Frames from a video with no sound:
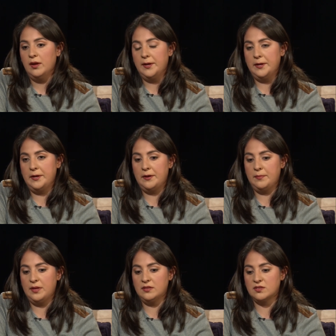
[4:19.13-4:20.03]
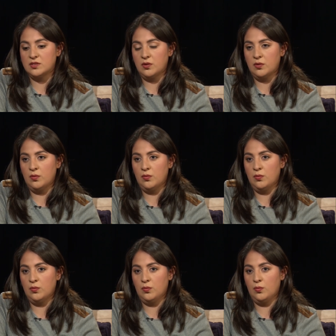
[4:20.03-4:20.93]
Um, and
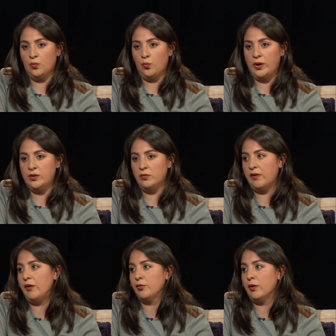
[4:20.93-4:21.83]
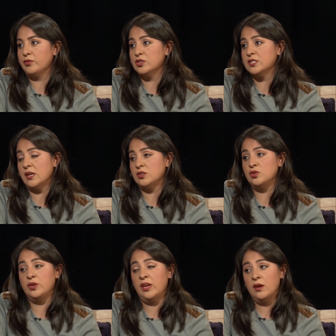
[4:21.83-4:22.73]
so when you file for refugee status, you
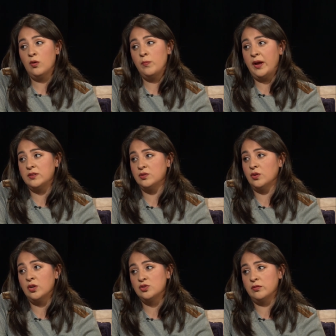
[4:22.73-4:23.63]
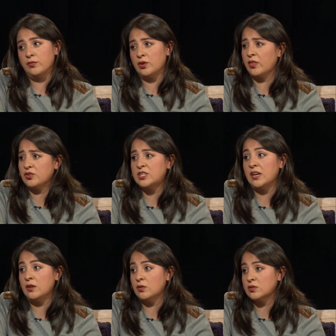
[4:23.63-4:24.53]
can go back to your country for another
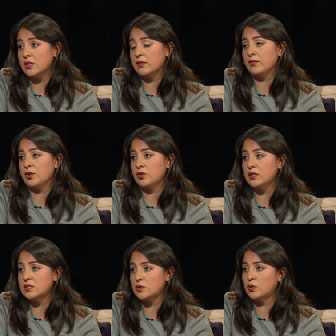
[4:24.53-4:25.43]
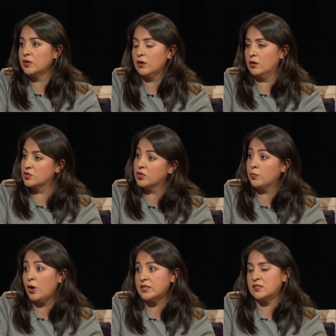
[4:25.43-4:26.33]
10 years at the very least, or wow. until the
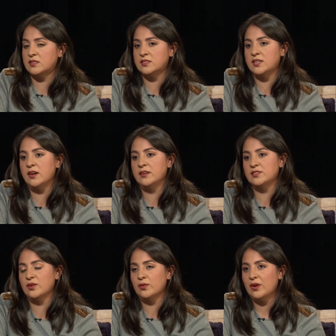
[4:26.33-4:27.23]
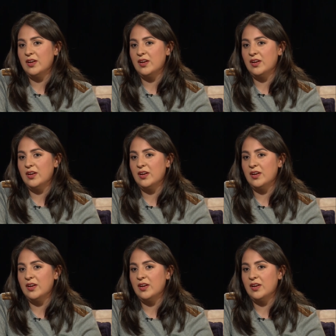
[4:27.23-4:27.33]
process is done. So